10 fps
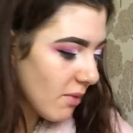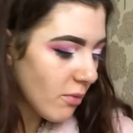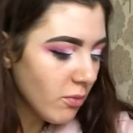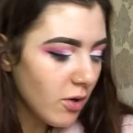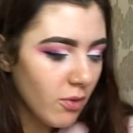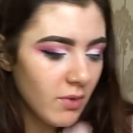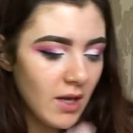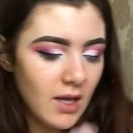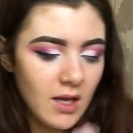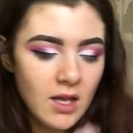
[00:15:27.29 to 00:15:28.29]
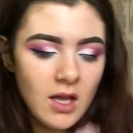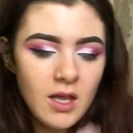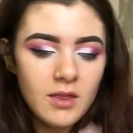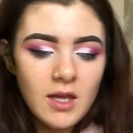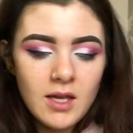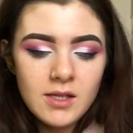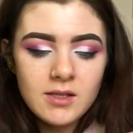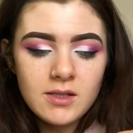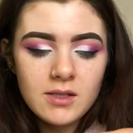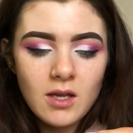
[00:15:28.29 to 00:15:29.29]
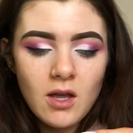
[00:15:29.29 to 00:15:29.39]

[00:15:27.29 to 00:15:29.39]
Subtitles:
mum got me this